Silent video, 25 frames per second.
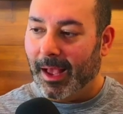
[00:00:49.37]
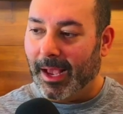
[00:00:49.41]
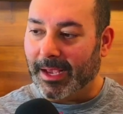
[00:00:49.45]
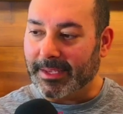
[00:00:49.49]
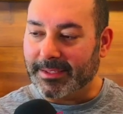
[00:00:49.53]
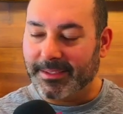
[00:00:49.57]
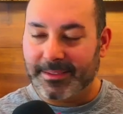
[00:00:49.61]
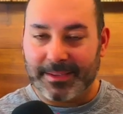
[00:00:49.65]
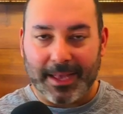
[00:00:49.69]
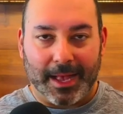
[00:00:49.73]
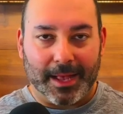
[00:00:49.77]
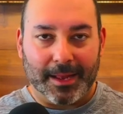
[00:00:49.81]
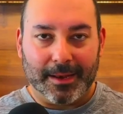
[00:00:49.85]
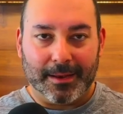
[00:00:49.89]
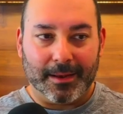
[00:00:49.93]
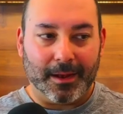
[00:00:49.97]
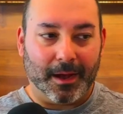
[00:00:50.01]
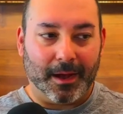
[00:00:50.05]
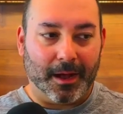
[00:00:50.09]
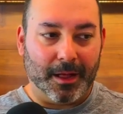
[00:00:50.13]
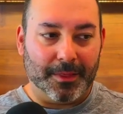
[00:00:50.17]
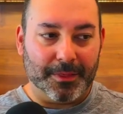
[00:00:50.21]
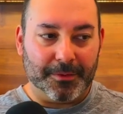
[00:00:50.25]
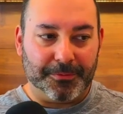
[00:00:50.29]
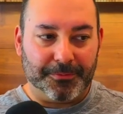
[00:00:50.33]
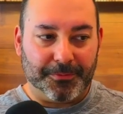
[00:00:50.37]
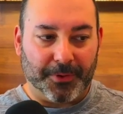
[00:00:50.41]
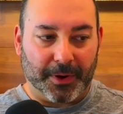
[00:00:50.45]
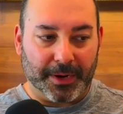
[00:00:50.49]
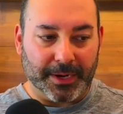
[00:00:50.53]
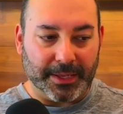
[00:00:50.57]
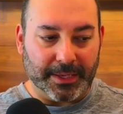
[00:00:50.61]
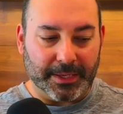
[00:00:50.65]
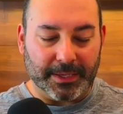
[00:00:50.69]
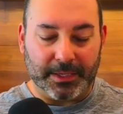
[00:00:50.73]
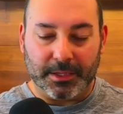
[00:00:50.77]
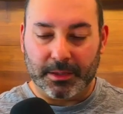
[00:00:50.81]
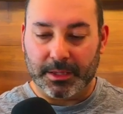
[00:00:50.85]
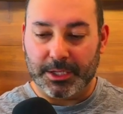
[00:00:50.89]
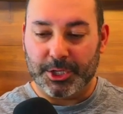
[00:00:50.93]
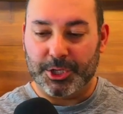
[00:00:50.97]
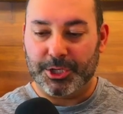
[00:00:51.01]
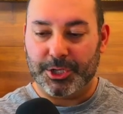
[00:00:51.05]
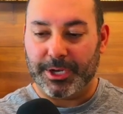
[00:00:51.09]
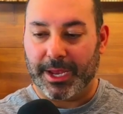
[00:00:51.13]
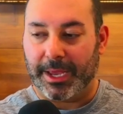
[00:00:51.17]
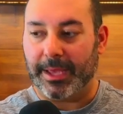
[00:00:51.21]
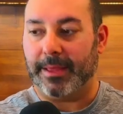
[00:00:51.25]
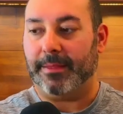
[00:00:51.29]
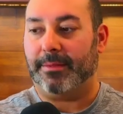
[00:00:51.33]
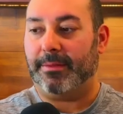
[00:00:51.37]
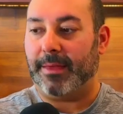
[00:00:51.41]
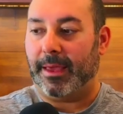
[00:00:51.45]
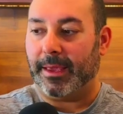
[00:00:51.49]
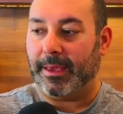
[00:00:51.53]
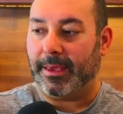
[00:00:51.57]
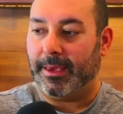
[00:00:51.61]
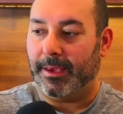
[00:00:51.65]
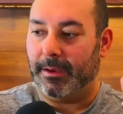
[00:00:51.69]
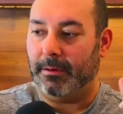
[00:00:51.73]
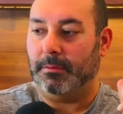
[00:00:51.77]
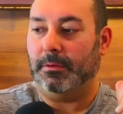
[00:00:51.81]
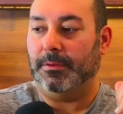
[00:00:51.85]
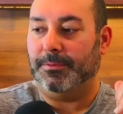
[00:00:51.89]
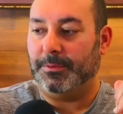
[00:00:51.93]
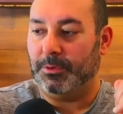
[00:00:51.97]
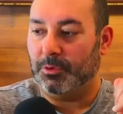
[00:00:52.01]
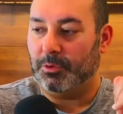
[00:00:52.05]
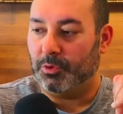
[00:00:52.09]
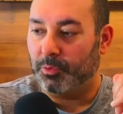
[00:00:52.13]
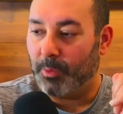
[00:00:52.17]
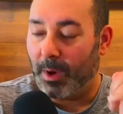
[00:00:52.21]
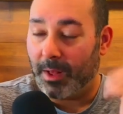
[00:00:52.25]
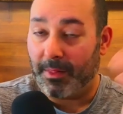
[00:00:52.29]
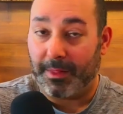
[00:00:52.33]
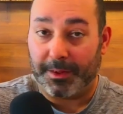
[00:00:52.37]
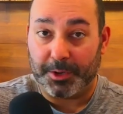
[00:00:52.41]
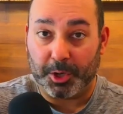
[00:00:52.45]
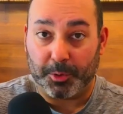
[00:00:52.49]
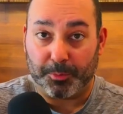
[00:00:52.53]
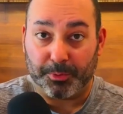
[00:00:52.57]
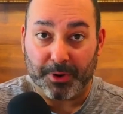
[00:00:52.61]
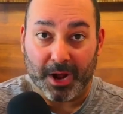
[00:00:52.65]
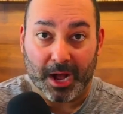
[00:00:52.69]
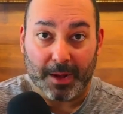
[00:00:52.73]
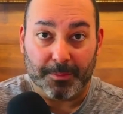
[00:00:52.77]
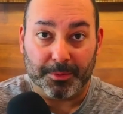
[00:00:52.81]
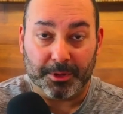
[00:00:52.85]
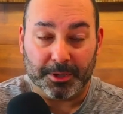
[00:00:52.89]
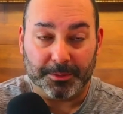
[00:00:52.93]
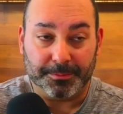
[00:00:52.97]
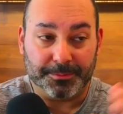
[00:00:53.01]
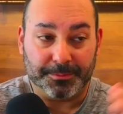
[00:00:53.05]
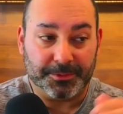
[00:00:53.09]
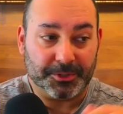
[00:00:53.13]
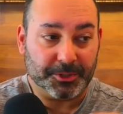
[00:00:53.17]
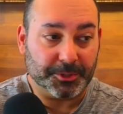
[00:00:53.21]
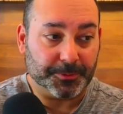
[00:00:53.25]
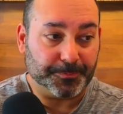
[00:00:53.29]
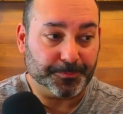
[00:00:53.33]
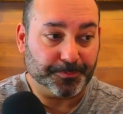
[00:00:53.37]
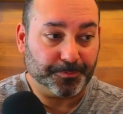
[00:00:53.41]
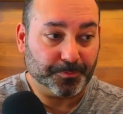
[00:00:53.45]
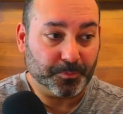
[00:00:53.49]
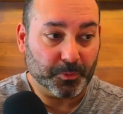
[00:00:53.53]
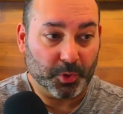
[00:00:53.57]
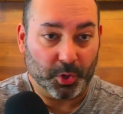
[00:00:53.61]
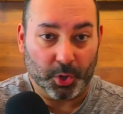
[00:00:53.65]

I said the funny cliche thing here, if you dwell on your problems